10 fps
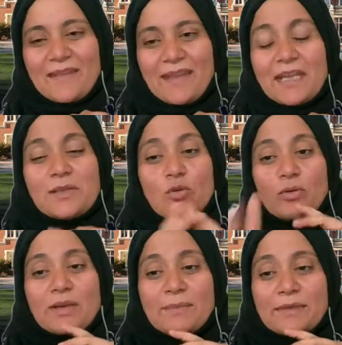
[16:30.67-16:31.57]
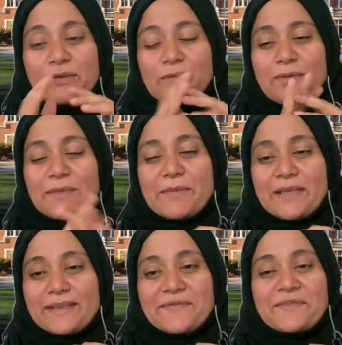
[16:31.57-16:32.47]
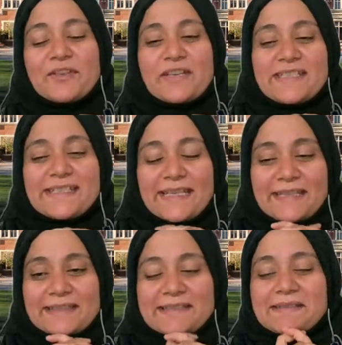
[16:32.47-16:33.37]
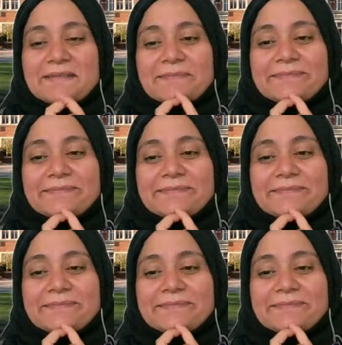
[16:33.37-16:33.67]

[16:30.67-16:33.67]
Any more coming through? Maybe I'll give 30 seconds.